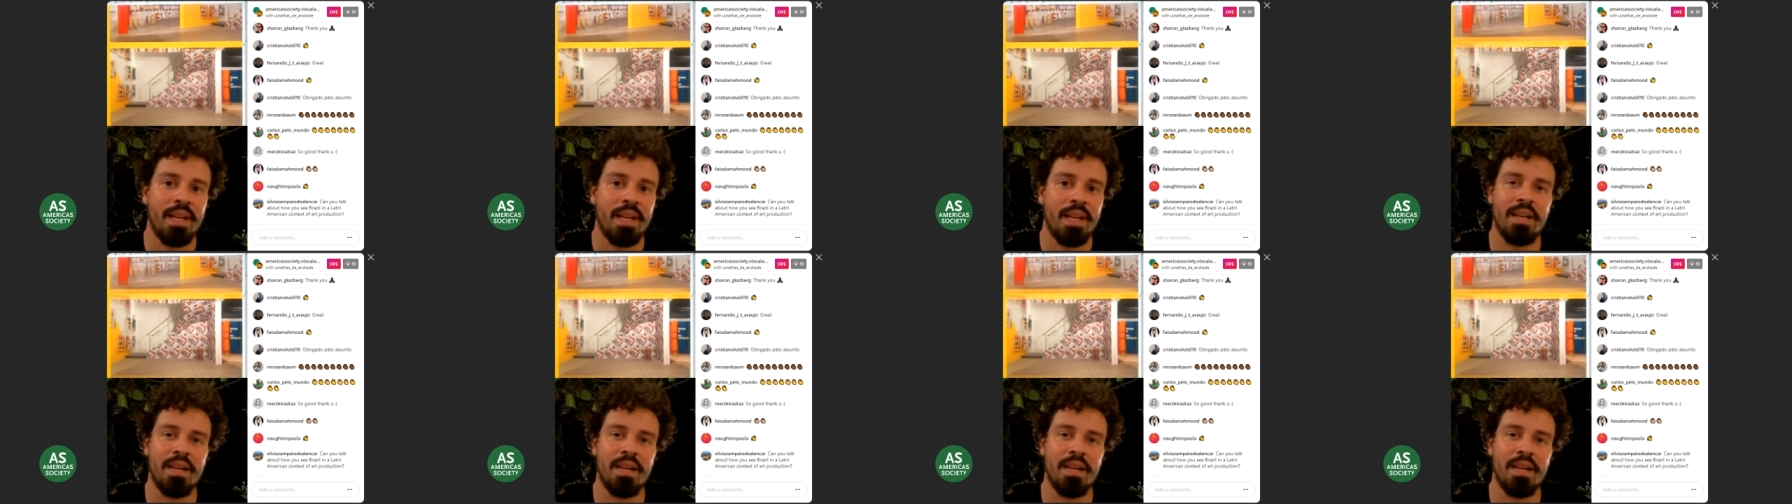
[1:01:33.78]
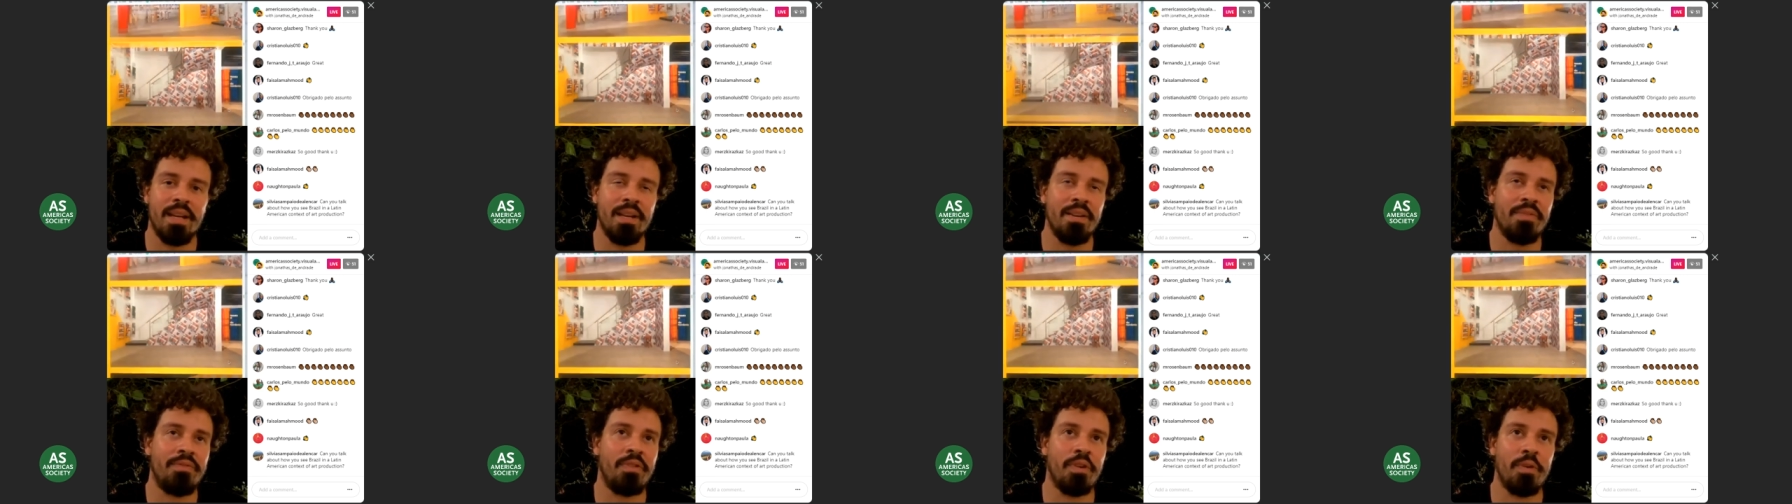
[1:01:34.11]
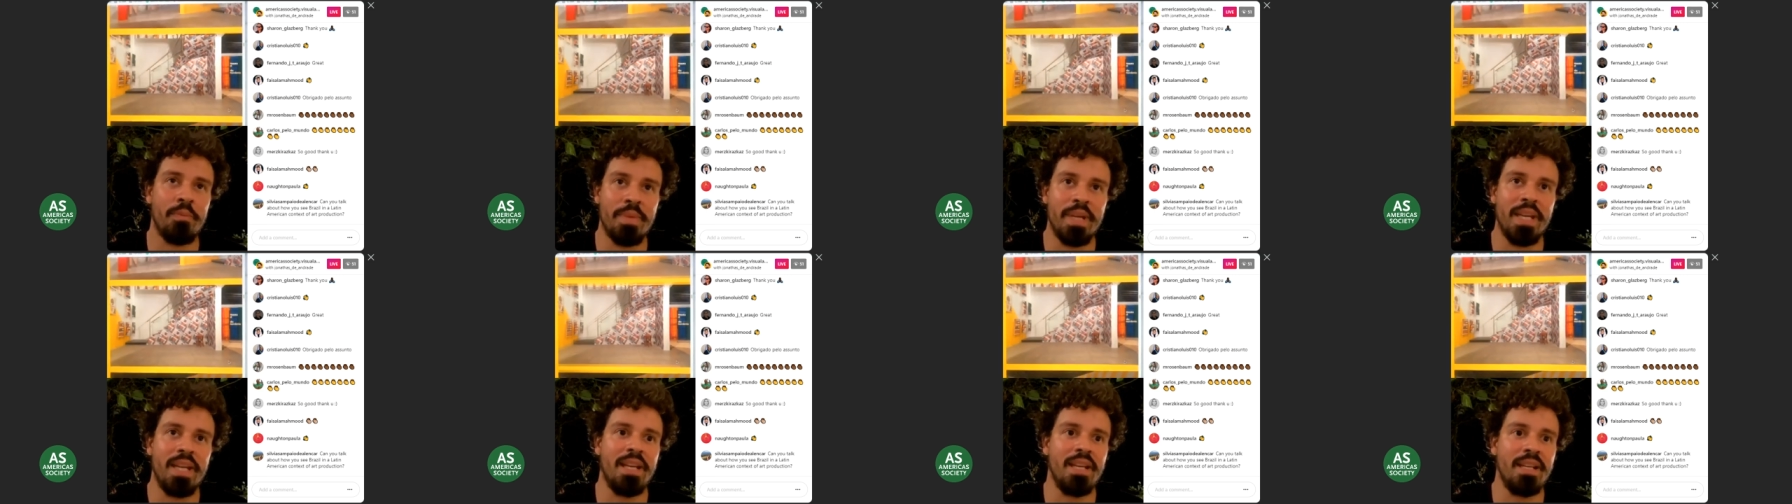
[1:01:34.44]
for
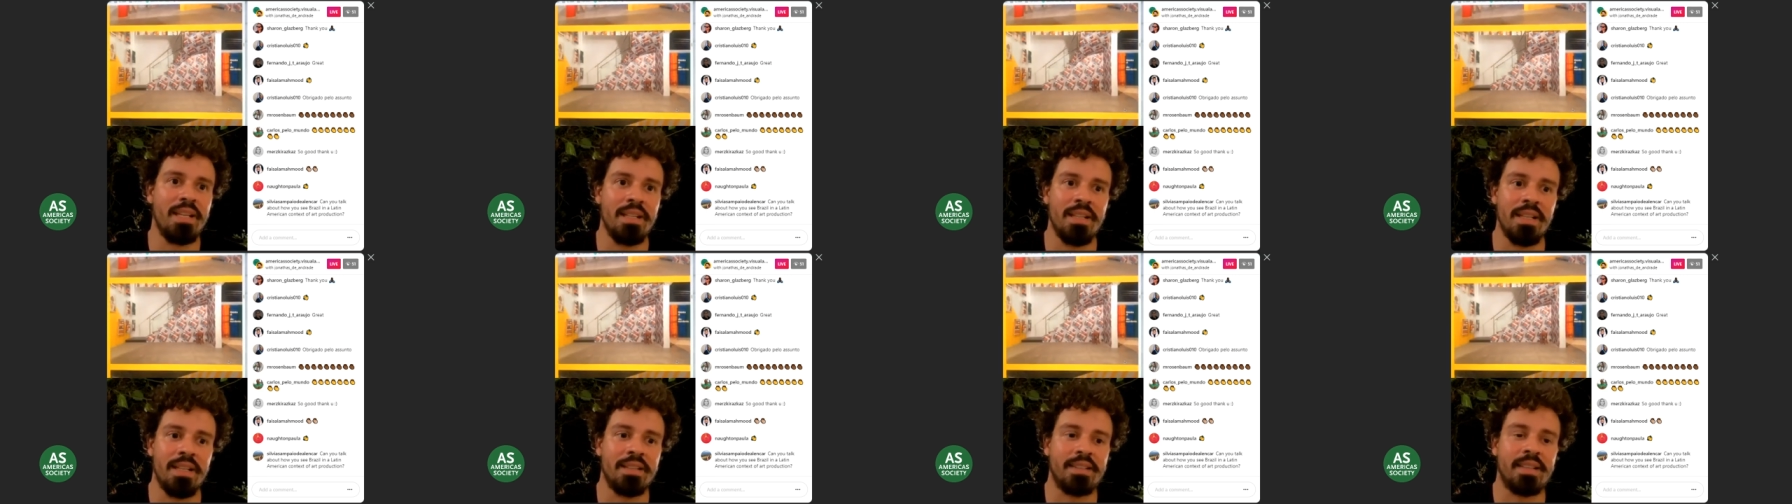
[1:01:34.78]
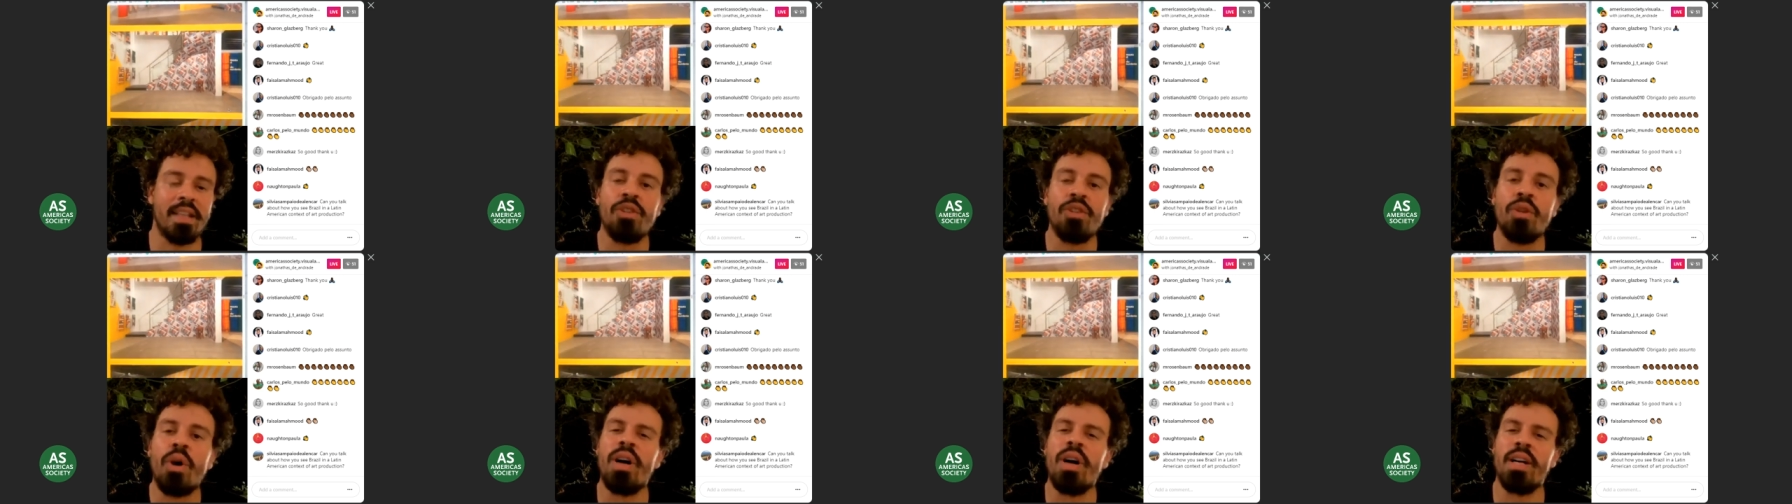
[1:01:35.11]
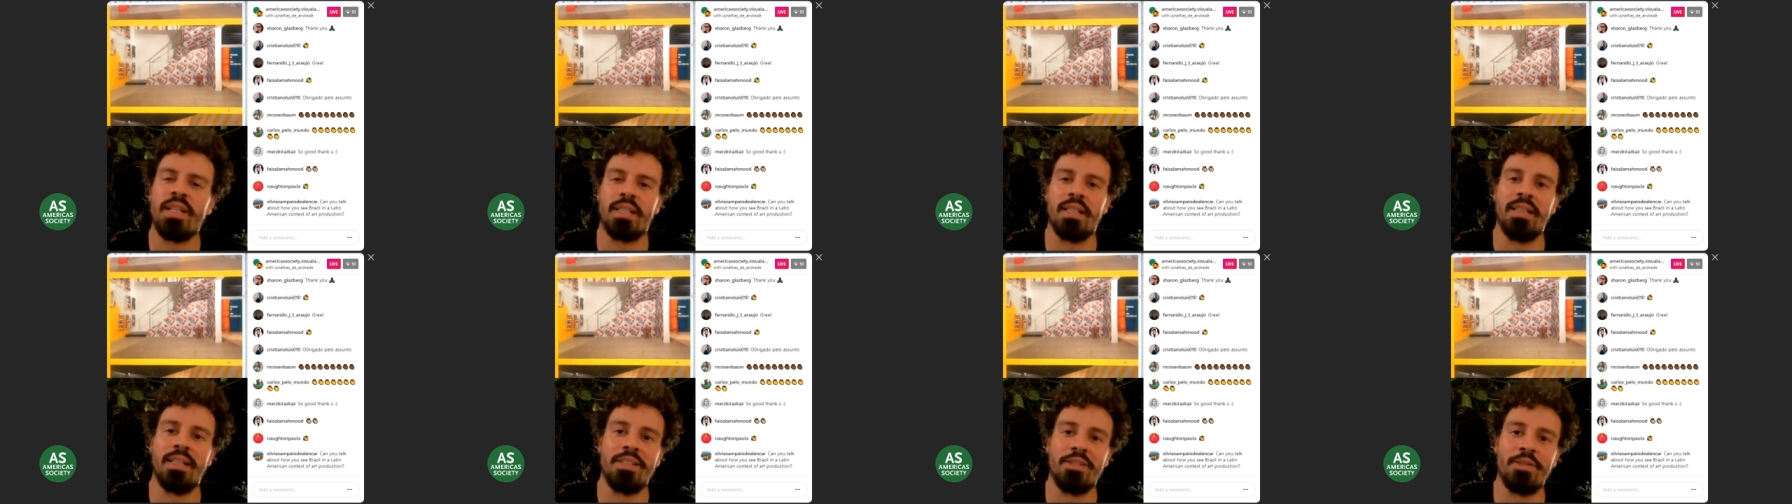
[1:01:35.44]
me, it
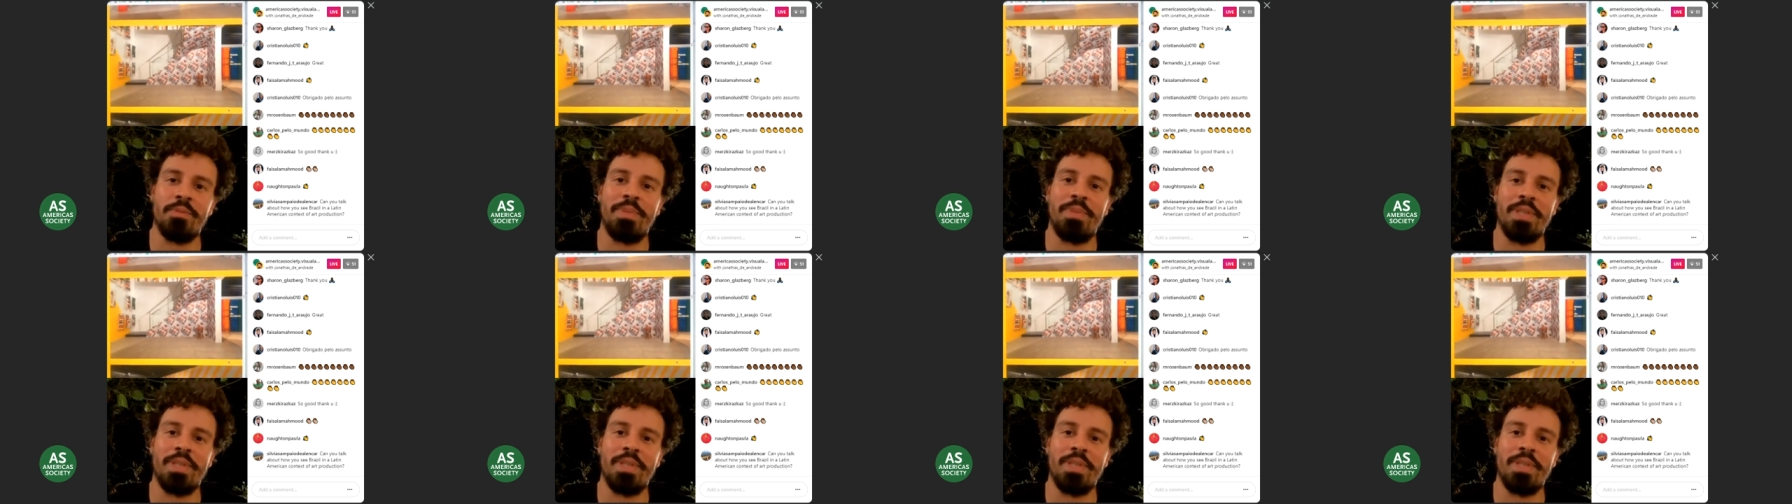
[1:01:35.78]
annoyed a little